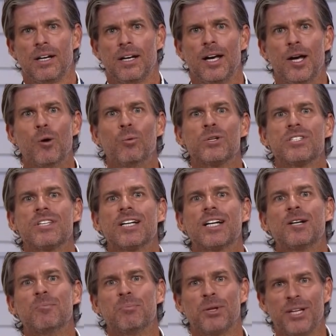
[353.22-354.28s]
It was the
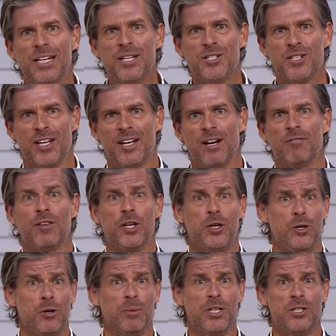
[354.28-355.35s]
completion of the
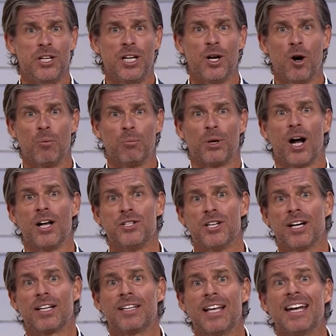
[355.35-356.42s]
Human Genome
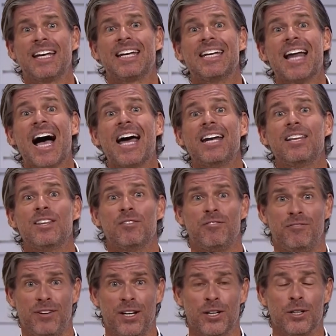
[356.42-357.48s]
Project that ignited the
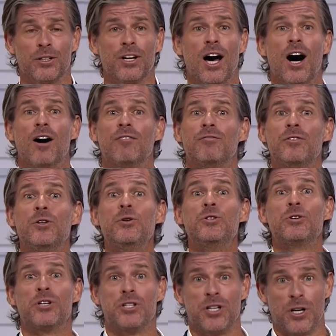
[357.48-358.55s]
field of
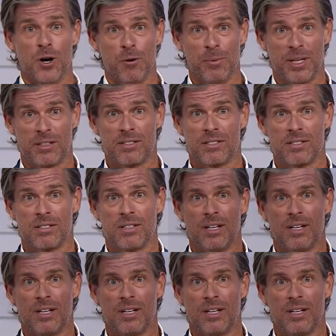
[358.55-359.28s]
nutrigenomics,